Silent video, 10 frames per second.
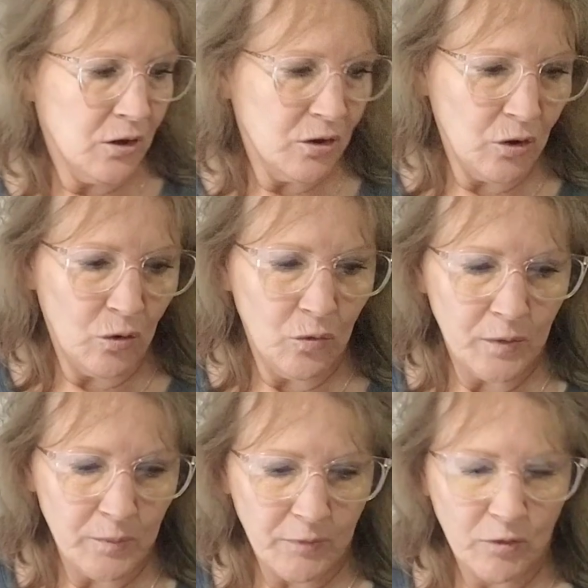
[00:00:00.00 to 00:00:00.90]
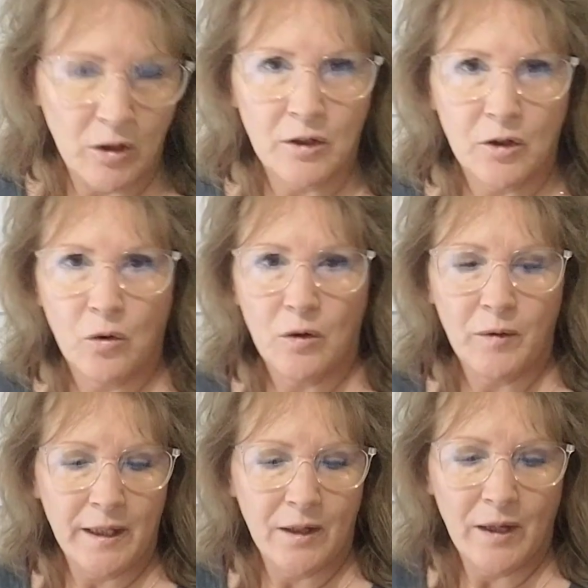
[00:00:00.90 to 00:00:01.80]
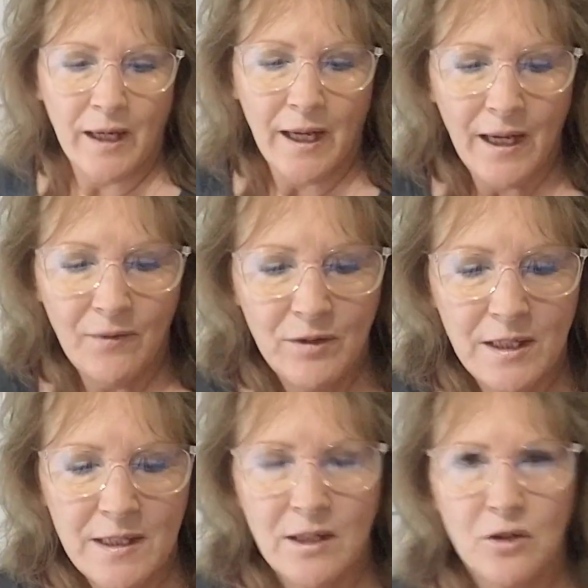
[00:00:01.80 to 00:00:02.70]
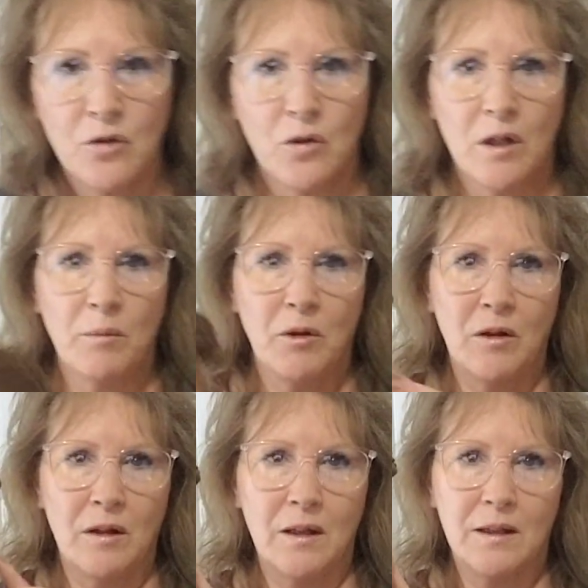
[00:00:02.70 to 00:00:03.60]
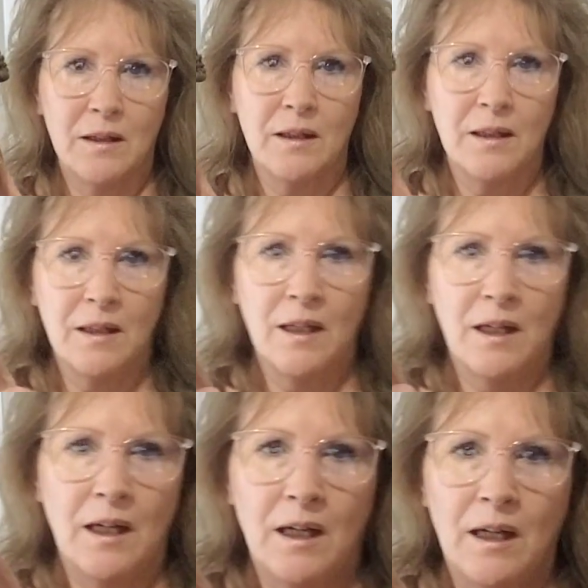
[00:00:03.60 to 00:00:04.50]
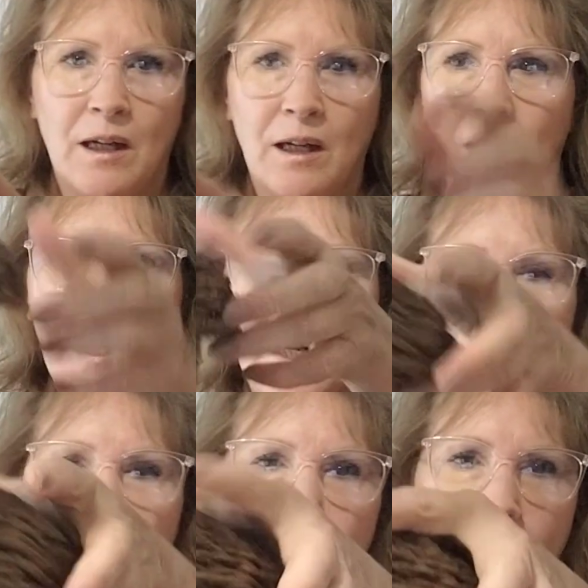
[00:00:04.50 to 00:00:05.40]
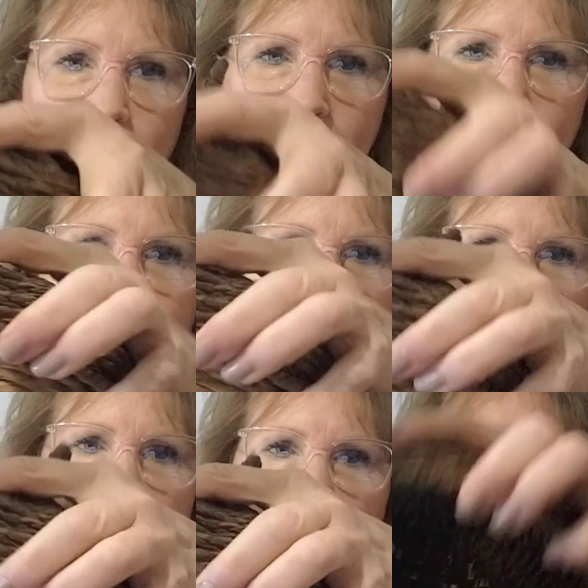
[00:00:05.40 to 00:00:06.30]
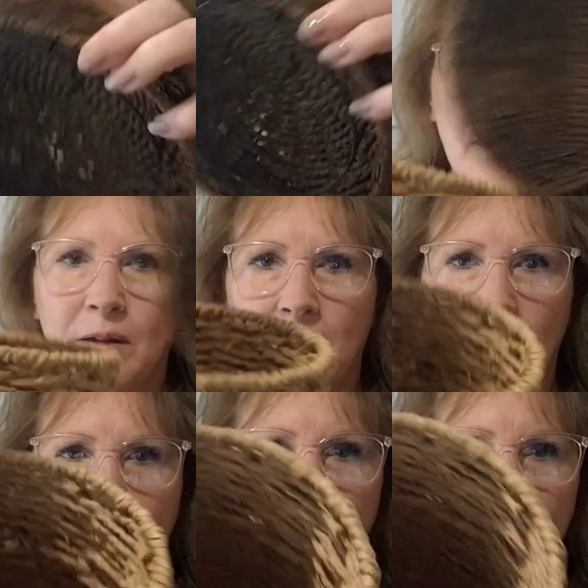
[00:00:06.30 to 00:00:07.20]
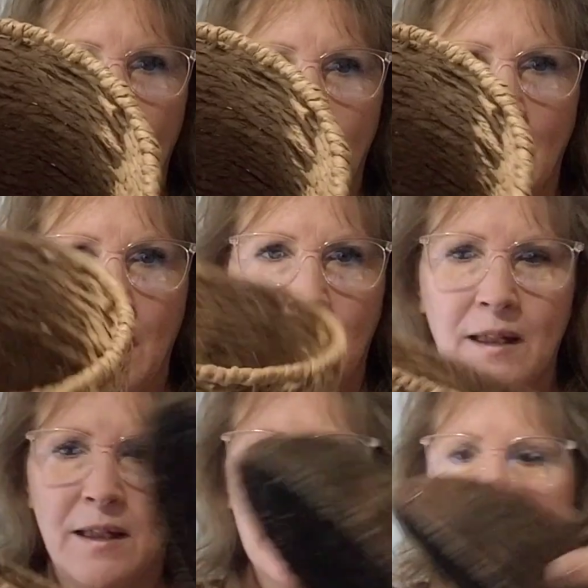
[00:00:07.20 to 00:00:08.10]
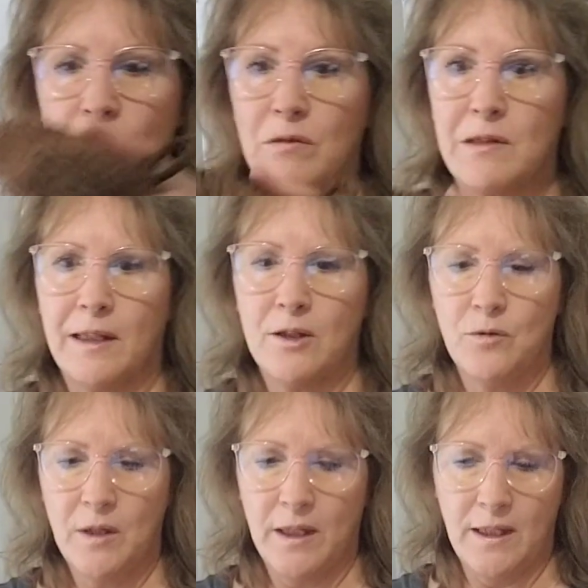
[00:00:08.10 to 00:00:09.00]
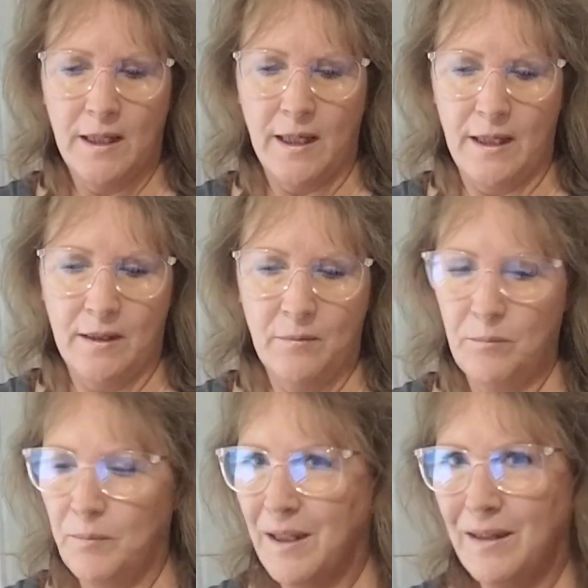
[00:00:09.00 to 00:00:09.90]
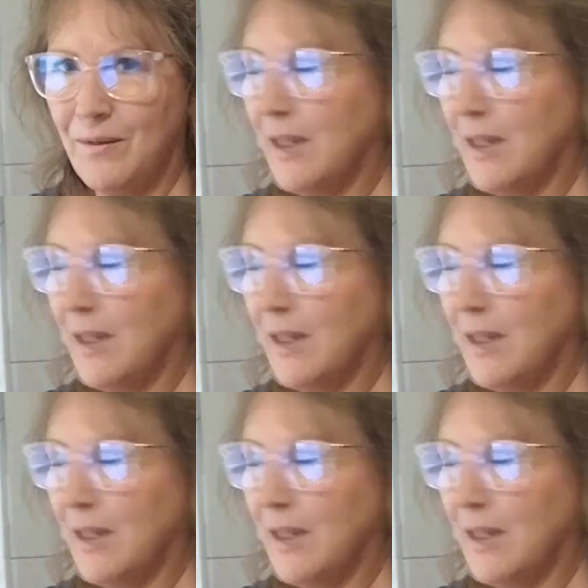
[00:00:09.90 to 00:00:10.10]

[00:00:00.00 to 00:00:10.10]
go with my fall decor right now. I have this adorable acorn basket that I found that was like $2.99, but I